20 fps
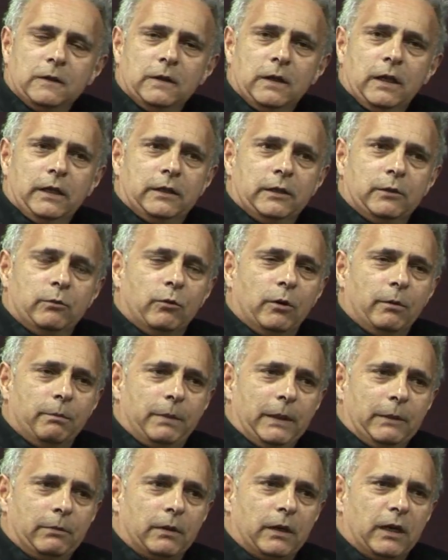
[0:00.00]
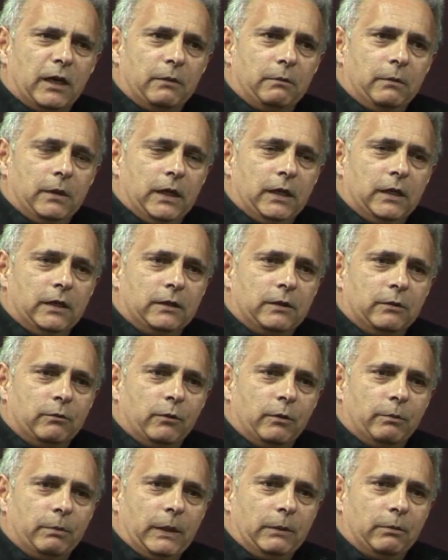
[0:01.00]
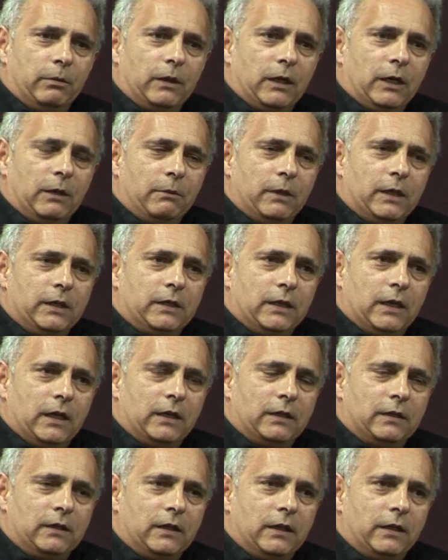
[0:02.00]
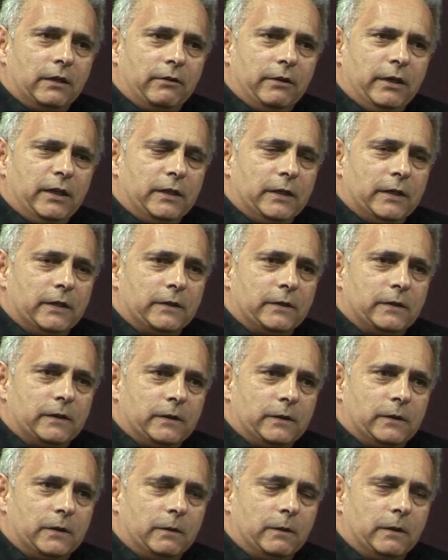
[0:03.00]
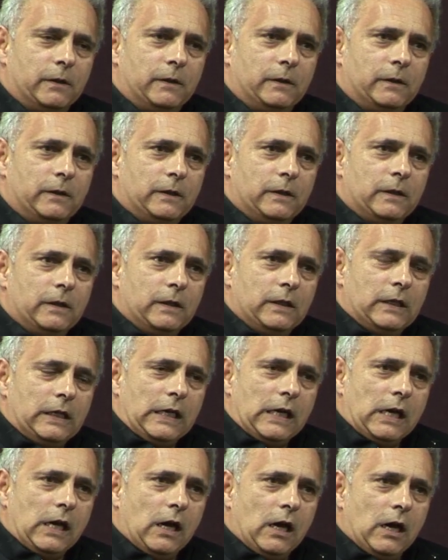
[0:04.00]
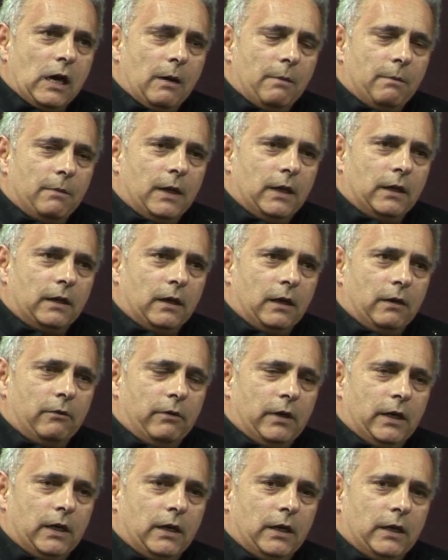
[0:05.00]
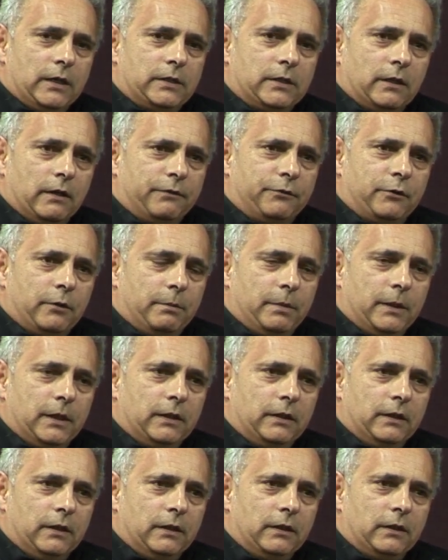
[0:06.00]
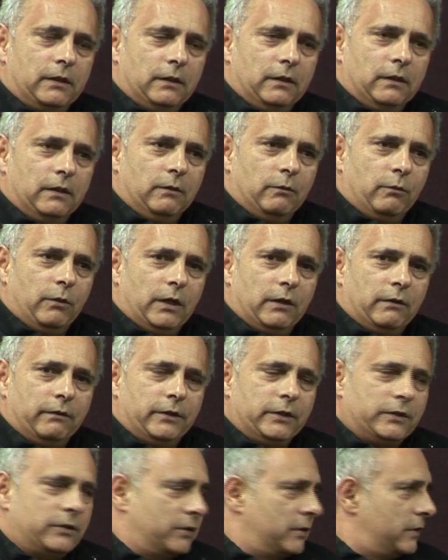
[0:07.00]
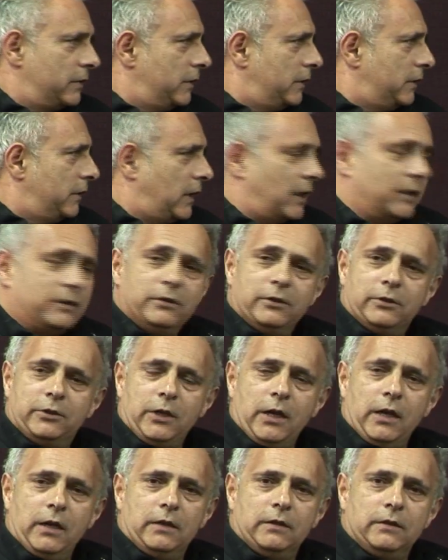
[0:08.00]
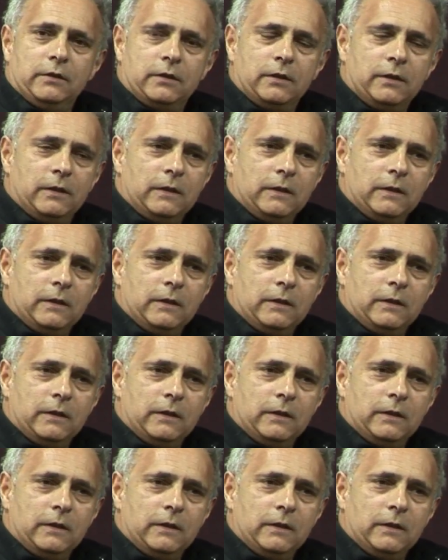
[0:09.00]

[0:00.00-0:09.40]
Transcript: It didn't want people like me, and it didn't want people like my dad and other Indians and so on. And I realized after a bit that one of us had to change.